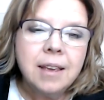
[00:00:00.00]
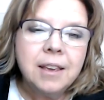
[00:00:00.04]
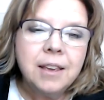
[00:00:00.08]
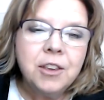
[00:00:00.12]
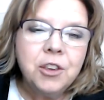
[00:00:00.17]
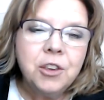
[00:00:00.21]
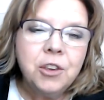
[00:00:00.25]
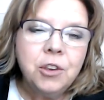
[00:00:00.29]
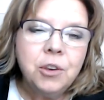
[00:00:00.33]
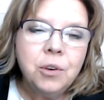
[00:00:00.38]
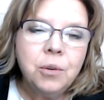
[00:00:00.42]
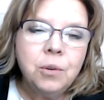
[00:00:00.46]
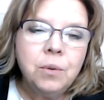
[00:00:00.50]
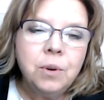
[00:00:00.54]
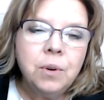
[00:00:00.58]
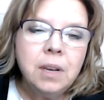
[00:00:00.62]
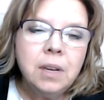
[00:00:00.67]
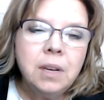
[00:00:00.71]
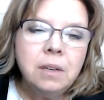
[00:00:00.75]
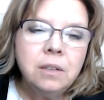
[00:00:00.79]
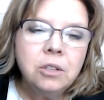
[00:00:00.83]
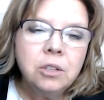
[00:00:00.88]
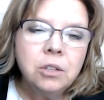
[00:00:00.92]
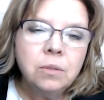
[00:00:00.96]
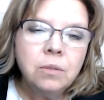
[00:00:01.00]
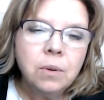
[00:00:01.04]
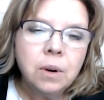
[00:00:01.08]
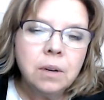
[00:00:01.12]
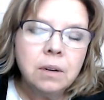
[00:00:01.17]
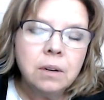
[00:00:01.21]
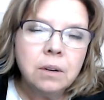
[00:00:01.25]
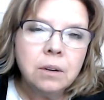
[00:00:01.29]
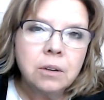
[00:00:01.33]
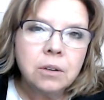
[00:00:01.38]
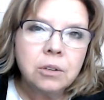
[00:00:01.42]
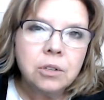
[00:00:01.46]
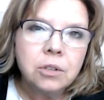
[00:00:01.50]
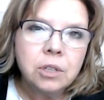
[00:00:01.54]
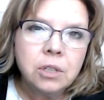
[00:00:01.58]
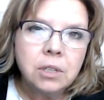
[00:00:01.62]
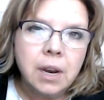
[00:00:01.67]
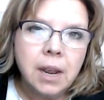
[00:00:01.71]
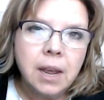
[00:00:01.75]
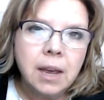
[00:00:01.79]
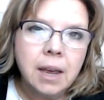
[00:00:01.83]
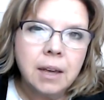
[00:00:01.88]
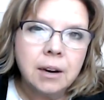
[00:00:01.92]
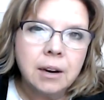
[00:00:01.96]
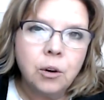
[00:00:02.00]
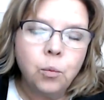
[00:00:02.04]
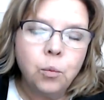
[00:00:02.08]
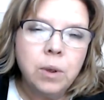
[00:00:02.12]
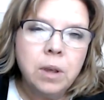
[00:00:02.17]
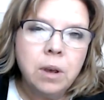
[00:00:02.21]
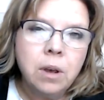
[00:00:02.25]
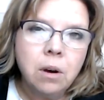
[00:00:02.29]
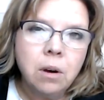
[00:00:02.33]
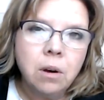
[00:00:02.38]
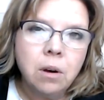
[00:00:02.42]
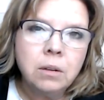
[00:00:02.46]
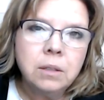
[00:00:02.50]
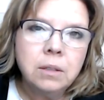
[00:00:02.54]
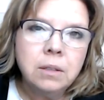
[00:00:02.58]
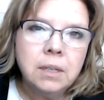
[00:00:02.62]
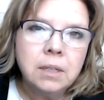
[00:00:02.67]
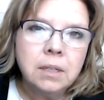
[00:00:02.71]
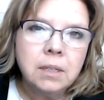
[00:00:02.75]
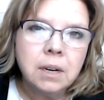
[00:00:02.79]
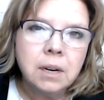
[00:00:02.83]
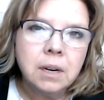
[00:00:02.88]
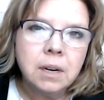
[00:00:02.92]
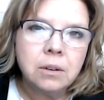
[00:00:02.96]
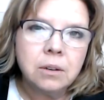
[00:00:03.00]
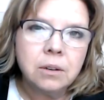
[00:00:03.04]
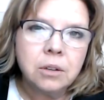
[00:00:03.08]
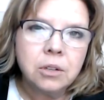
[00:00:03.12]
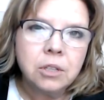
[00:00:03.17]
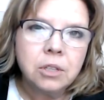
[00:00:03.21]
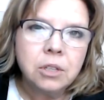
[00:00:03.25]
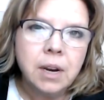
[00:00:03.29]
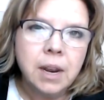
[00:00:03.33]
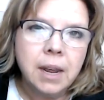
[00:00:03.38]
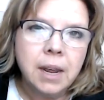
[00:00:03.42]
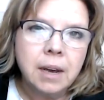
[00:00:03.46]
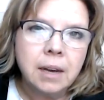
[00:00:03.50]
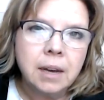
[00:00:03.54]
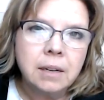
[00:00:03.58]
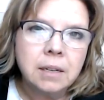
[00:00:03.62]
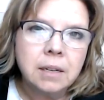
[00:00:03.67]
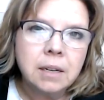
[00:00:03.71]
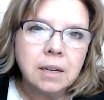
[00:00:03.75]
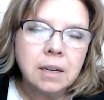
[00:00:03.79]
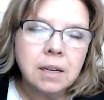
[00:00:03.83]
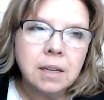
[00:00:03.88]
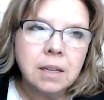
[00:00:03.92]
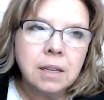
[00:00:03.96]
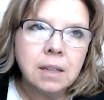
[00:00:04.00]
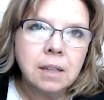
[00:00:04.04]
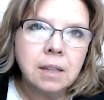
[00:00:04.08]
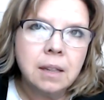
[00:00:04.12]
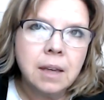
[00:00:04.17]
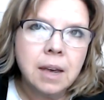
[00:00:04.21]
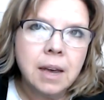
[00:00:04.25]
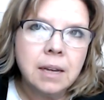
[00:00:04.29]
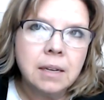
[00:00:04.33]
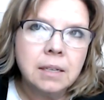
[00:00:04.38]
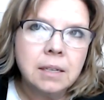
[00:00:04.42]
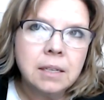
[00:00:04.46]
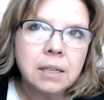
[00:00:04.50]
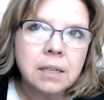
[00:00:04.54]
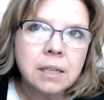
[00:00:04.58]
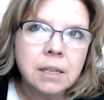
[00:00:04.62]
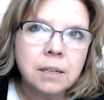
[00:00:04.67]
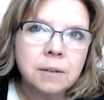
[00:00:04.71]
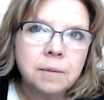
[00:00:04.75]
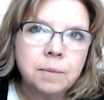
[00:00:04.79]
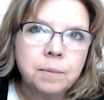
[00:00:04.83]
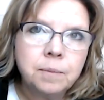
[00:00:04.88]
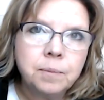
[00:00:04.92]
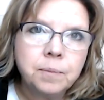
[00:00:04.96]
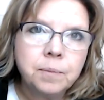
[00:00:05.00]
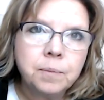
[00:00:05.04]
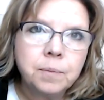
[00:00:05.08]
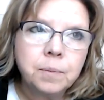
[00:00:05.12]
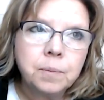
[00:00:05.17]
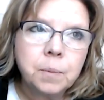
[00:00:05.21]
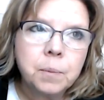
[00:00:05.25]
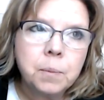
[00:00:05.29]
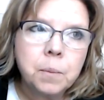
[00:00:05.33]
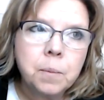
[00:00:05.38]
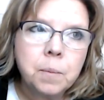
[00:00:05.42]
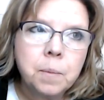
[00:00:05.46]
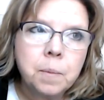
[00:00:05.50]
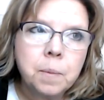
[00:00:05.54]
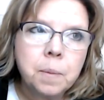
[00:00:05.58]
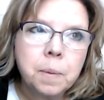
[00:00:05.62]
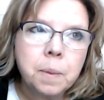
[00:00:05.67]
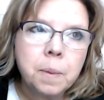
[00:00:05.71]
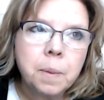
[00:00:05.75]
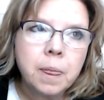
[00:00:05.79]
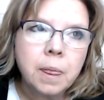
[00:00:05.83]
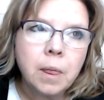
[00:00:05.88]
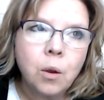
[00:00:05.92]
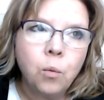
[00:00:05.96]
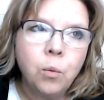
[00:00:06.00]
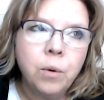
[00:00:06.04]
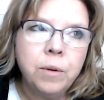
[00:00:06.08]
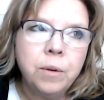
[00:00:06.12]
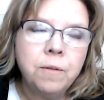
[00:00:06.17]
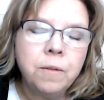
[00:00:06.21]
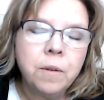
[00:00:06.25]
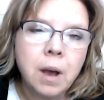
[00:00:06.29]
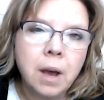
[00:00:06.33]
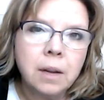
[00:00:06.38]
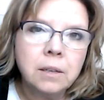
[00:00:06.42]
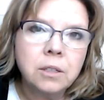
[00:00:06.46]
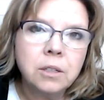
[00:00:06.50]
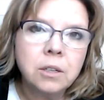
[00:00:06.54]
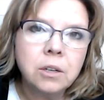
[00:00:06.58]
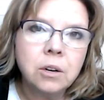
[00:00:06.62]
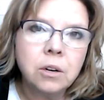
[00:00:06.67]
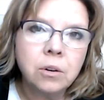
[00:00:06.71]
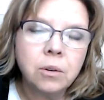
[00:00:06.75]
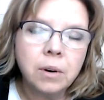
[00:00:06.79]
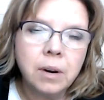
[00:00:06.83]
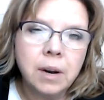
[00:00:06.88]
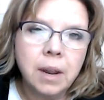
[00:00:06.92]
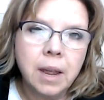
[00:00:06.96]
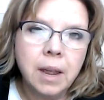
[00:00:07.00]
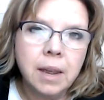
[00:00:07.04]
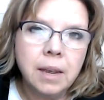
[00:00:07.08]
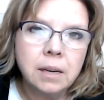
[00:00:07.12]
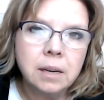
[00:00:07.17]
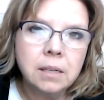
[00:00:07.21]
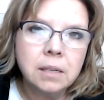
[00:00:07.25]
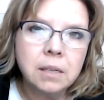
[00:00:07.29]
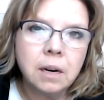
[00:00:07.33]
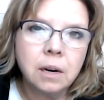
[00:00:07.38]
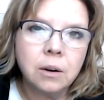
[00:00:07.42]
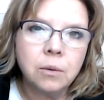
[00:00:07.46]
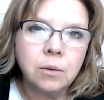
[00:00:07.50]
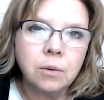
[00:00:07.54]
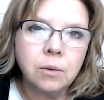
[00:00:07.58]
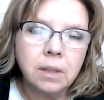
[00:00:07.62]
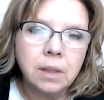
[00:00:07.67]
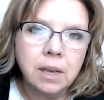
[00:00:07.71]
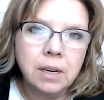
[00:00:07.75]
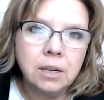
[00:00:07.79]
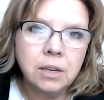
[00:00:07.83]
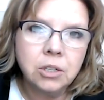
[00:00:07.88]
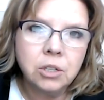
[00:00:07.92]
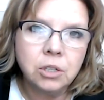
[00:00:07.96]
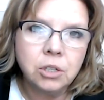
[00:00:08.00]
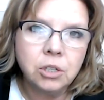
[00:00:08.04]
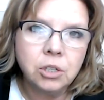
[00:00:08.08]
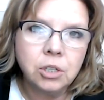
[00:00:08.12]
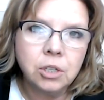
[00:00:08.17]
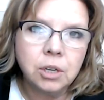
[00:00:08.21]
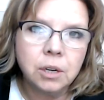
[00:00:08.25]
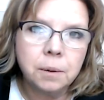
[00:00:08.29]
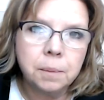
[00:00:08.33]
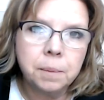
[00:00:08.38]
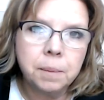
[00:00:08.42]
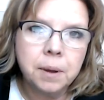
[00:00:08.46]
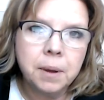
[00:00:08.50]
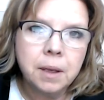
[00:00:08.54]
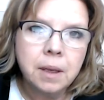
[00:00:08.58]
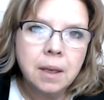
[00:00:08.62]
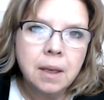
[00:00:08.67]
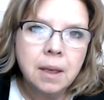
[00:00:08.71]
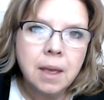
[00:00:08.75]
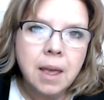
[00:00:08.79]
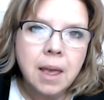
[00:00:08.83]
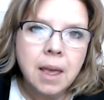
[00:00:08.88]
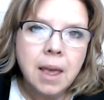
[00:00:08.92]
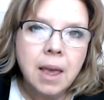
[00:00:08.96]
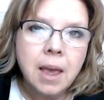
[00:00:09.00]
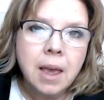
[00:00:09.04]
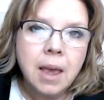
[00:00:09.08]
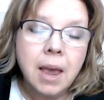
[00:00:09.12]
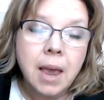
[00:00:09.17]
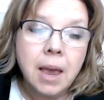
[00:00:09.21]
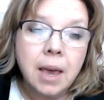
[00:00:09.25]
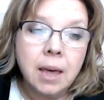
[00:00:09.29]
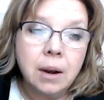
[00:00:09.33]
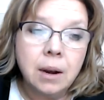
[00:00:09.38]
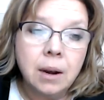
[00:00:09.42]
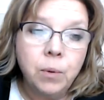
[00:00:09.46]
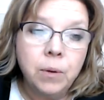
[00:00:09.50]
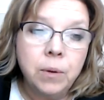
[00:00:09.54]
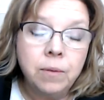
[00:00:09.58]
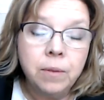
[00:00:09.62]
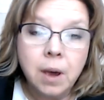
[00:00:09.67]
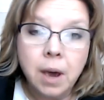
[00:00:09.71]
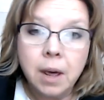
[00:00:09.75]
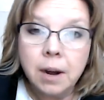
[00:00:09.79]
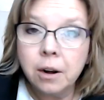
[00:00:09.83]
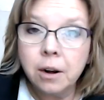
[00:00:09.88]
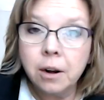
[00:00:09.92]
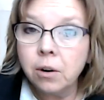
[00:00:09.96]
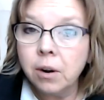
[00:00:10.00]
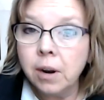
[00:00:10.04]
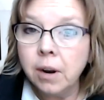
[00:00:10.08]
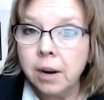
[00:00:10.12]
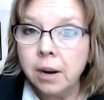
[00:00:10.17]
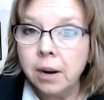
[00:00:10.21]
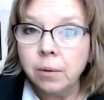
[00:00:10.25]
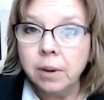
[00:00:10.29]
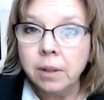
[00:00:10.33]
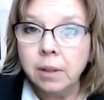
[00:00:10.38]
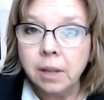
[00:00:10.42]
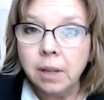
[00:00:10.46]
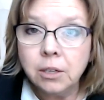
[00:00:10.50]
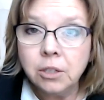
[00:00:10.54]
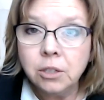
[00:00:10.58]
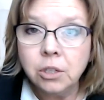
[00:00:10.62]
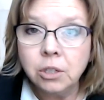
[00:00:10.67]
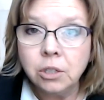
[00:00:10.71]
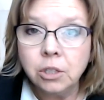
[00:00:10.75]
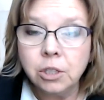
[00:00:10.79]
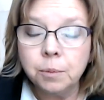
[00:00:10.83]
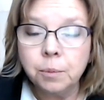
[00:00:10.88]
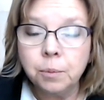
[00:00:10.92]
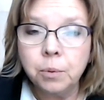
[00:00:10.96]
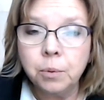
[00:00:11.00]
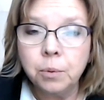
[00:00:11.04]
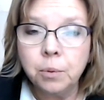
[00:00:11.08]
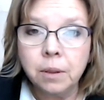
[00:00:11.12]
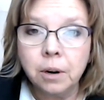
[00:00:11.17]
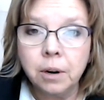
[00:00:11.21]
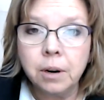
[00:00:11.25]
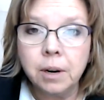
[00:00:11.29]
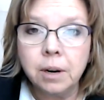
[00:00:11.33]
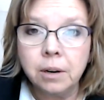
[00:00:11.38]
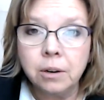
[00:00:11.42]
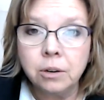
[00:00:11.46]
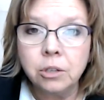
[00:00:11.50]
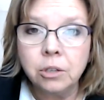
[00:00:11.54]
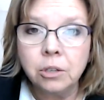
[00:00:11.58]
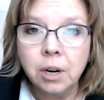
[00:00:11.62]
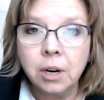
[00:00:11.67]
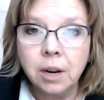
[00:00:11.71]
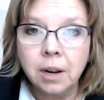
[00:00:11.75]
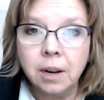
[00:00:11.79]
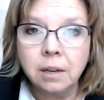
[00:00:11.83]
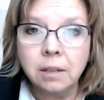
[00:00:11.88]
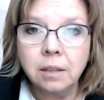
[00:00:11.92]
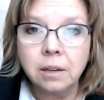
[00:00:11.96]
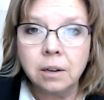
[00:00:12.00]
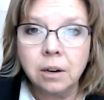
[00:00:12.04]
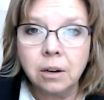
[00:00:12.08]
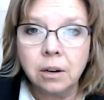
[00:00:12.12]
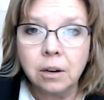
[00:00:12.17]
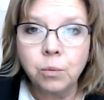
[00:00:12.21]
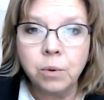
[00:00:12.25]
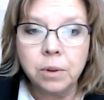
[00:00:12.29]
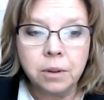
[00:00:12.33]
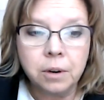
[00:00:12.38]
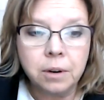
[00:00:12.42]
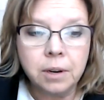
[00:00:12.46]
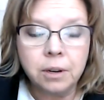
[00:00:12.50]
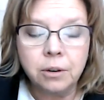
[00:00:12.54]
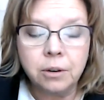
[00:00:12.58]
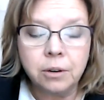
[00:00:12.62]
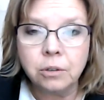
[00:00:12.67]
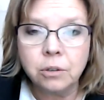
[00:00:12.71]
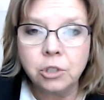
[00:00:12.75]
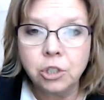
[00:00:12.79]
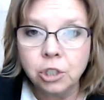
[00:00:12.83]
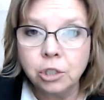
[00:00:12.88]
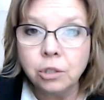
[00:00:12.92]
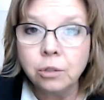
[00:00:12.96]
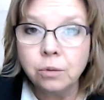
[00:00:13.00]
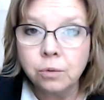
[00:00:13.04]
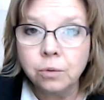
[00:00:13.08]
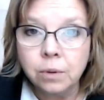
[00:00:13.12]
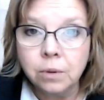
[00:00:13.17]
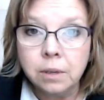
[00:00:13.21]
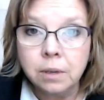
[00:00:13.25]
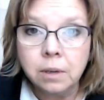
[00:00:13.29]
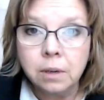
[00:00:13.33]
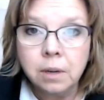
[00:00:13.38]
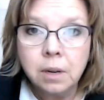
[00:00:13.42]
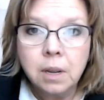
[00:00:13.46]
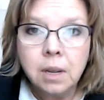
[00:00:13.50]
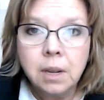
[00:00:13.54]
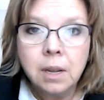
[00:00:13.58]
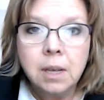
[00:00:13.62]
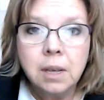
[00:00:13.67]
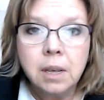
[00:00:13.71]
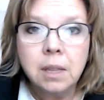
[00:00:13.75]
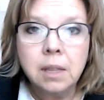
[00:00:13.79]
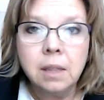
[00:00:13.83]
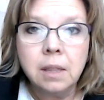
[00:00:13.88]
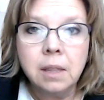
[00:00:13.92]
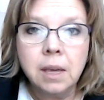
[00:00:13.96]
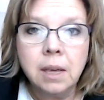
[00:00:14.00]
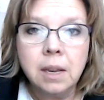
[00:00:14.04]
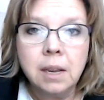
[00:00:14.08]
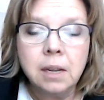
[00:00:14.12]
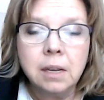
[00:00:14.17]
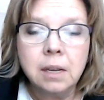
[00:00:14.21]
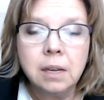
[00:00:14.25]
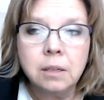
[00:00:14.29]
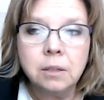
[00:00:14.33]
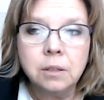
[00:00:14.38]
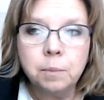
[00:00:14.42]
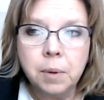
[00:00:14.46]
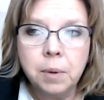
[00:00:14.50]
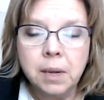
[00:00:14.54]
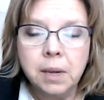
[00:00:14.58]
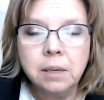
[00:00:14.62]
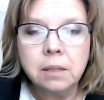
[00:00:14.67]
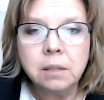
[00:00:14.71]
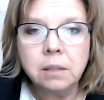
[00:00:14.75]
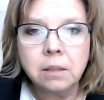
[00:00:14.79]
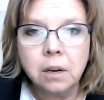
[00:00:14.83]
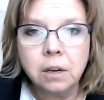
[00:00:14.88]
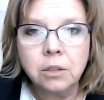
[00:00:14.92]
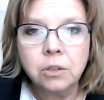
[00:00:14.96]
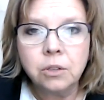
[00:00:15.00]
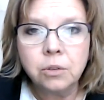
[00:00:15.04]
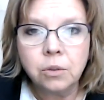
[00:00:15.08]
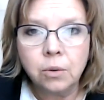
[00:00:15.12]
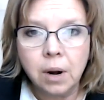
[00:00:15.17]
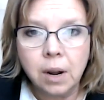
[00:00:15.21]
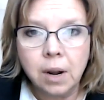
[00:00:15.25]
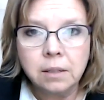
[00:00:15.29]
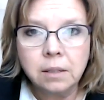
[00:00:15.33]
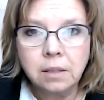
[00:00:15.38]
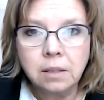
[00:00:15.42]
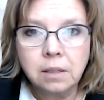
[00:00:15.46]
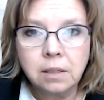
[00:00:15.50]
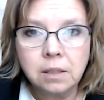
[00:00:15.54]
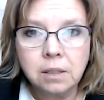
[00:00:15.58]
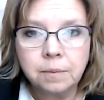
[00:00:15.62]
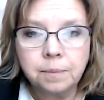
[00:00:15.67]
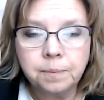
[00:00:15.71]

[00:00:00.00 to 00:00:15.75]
you need to understand, and we all need to understand, that we've got to create a relationship, and we've got to create a relationship with our inner child and with our inner children that is based on trust.